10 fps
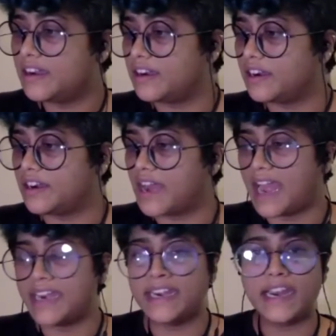
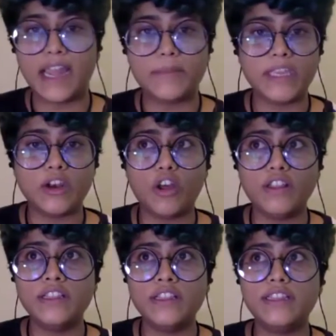And I mean,
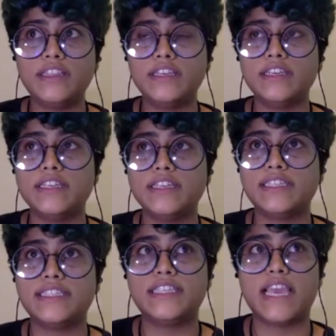on the
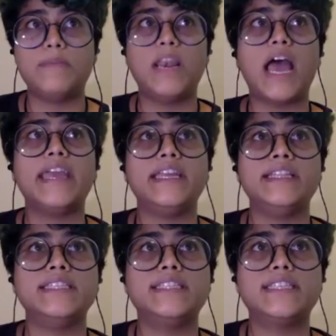same
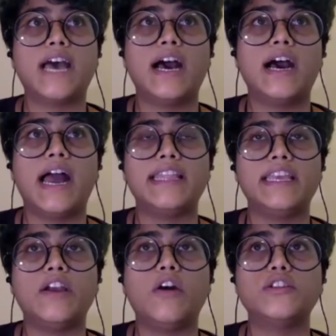lines, I
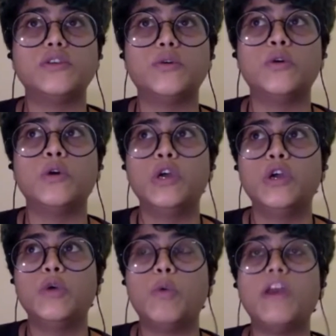think also
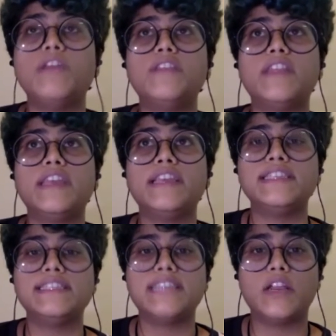one of the
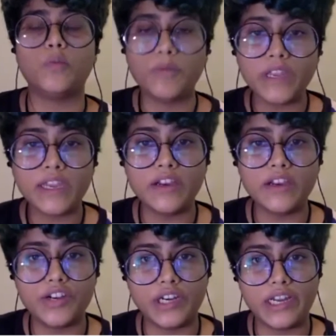things that
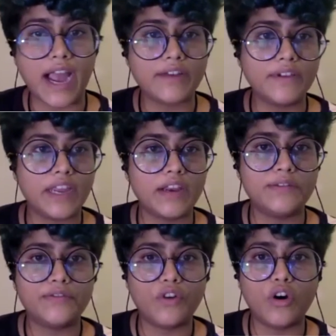we really
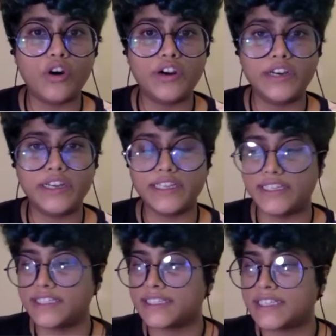advocate for
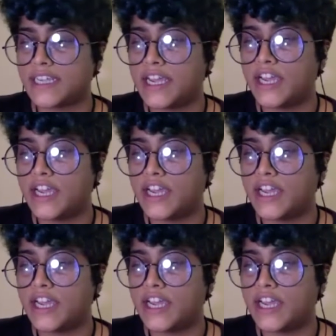is,